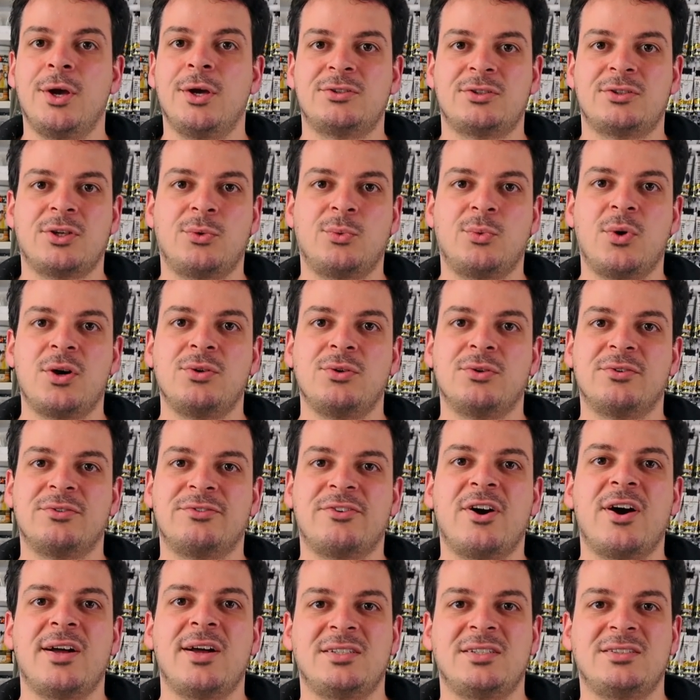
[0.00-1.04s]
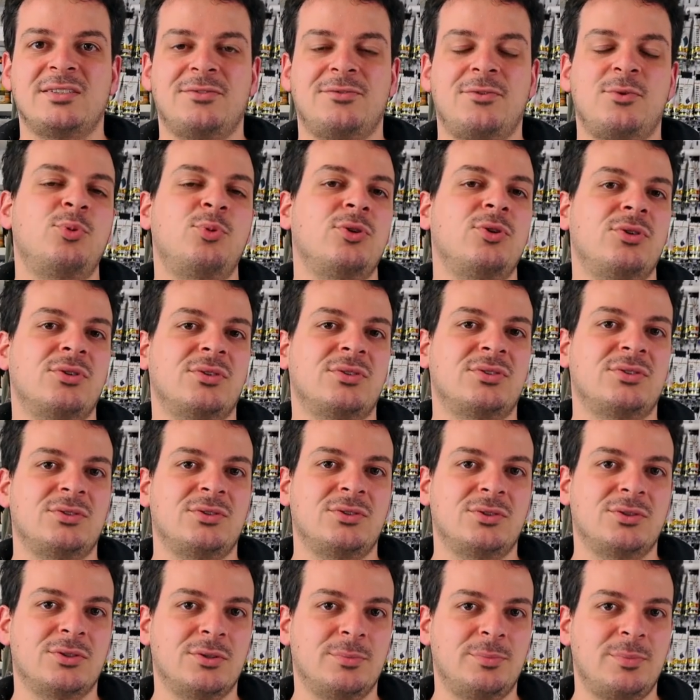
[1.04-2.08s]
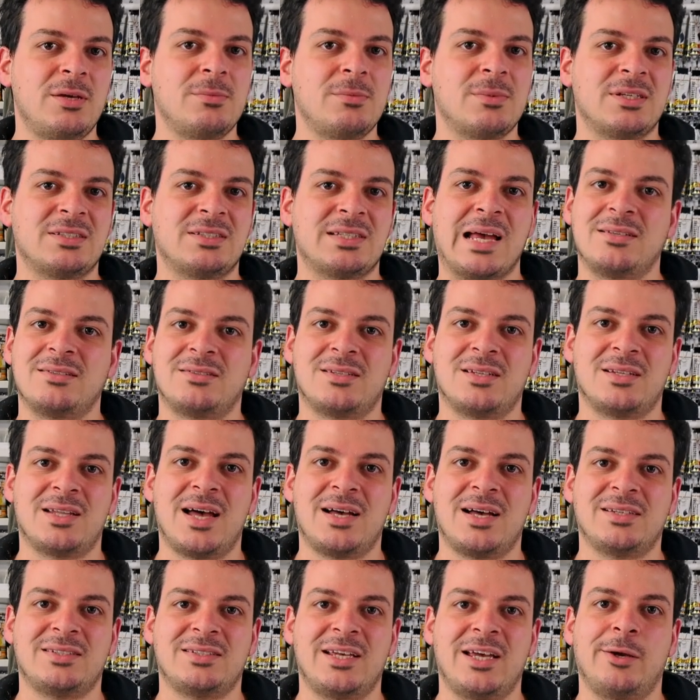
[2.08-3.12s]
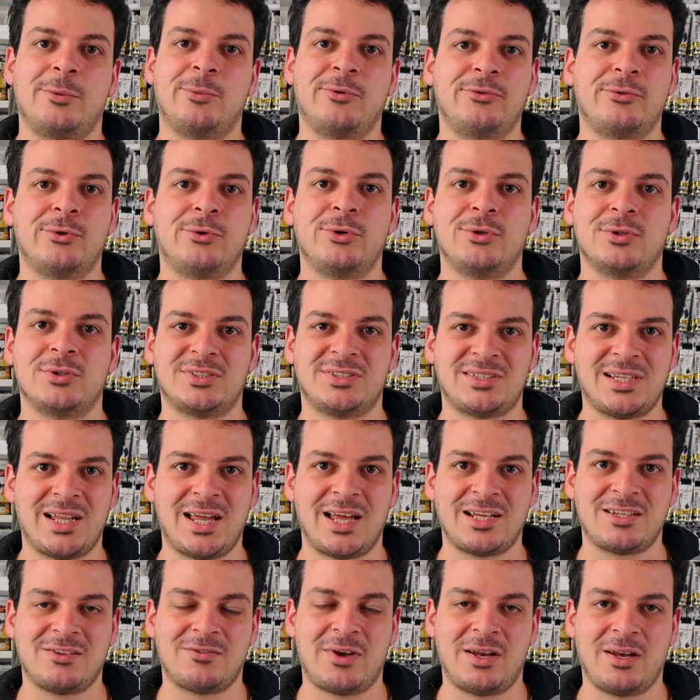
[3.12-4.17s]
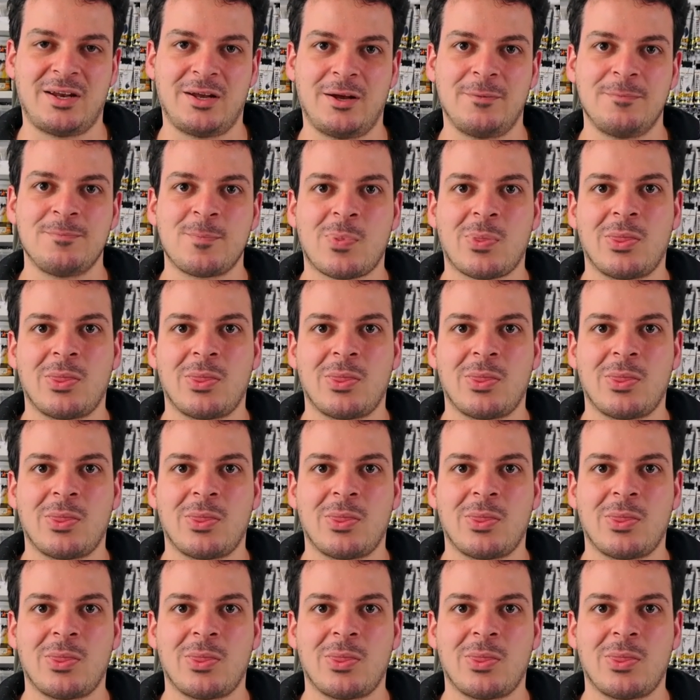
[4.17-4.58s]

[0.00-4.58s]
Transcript: So what you'll find is if you put your, your pigments as the last layer before your cell activator,